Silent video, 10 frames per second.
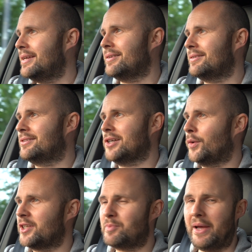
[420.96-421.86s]
You
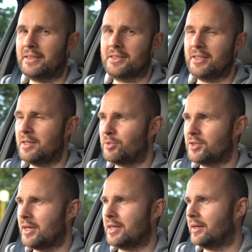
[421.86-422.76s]
don't expect to see
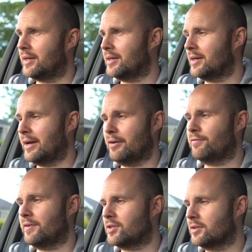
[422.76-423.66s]
particularly
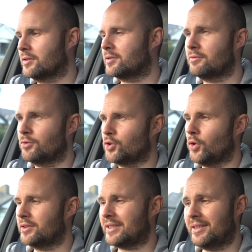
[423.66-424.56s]
efficient
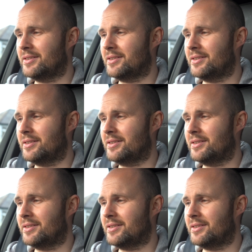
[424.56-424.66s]
results.